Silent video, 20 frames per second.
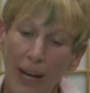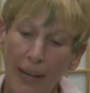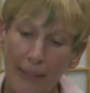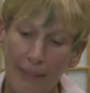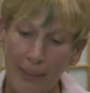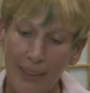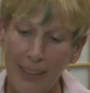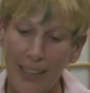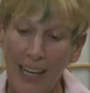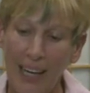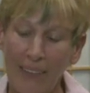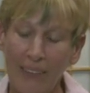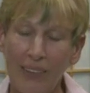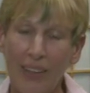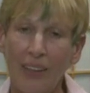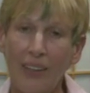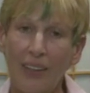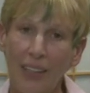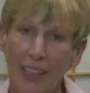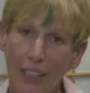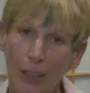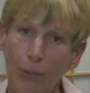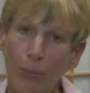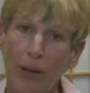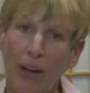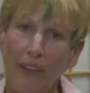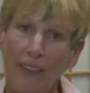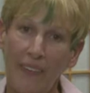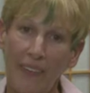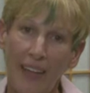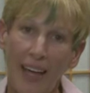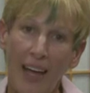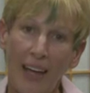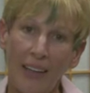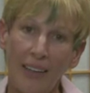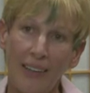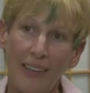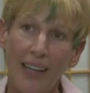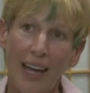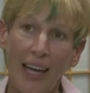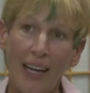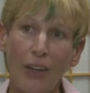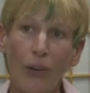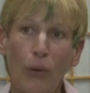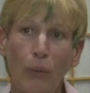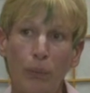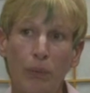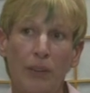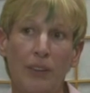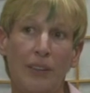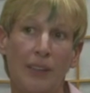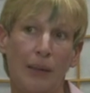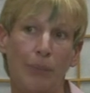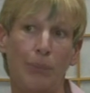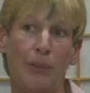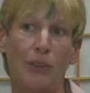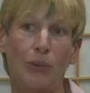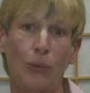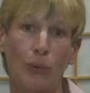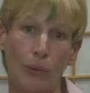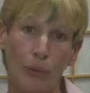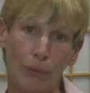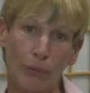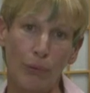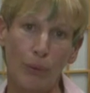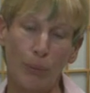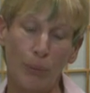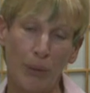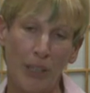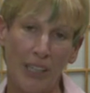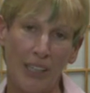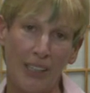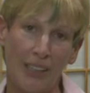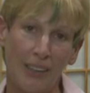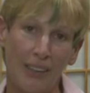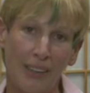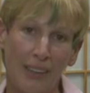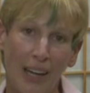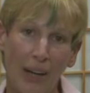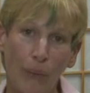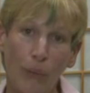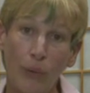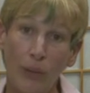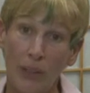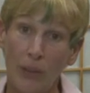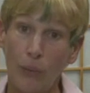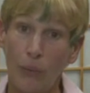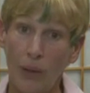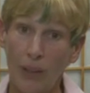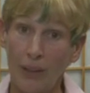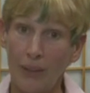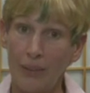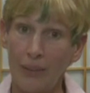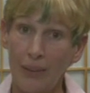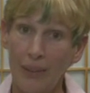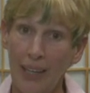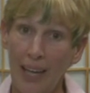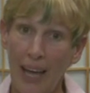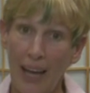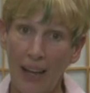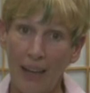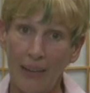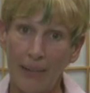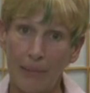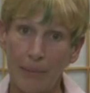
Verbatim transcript: I'm going to have to think about that. That opened up a door for me that I really want to look at.